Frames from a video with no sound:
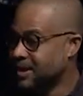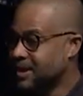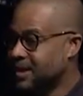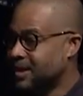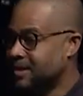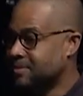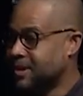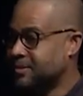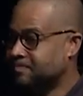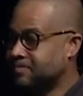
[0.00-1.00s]
And
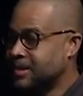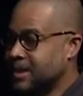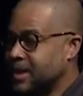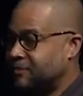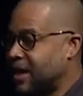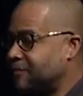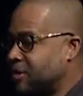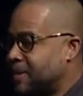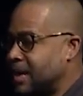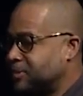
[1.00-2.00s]
amen. If you have
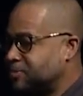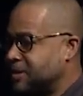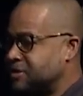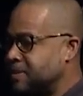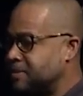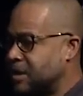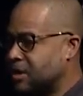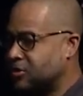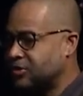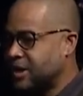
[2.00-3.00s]
your Bibles, please meet me in
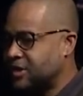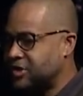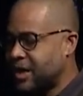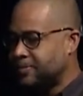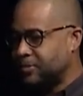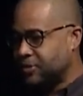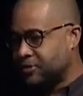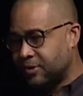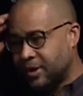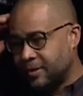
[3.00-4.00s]
Hosea chapter
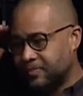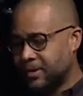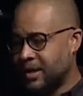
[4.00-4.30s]
3.